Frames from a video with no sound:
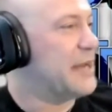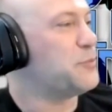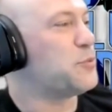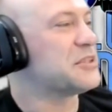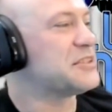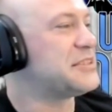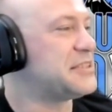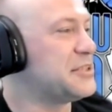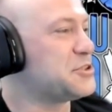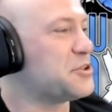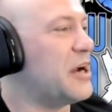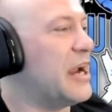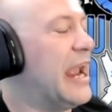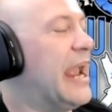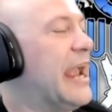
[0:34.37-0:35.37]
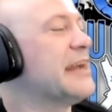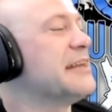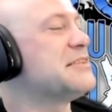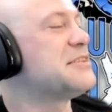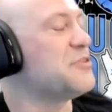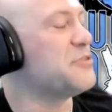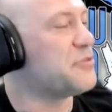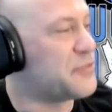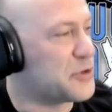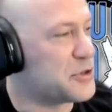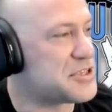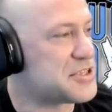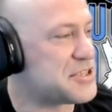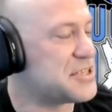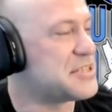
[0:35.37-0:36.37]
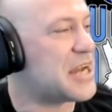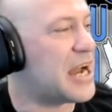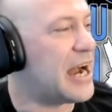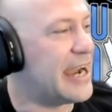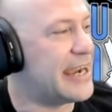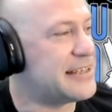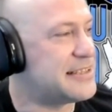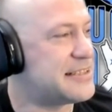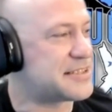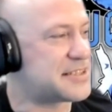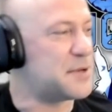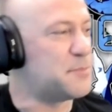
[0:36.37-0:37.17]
Edward Scissorhands versus I